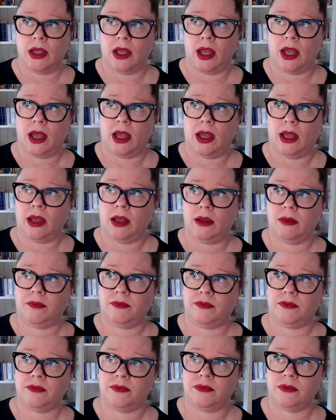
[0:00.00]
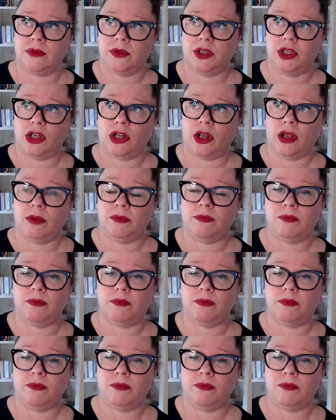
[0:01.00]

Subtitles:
know,